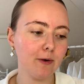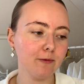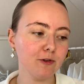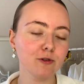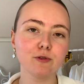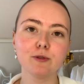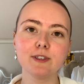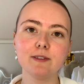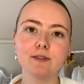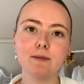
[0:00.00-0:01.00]
for
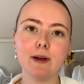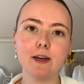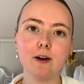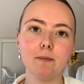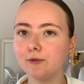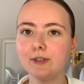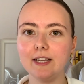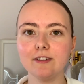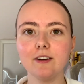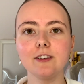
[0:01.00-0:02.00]
cruelty-free makeup. That
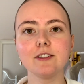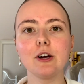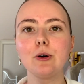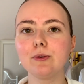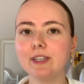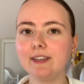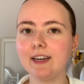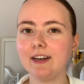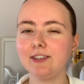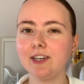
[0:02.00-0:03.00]
is the only thing
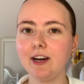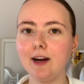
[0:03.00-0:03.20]
I share.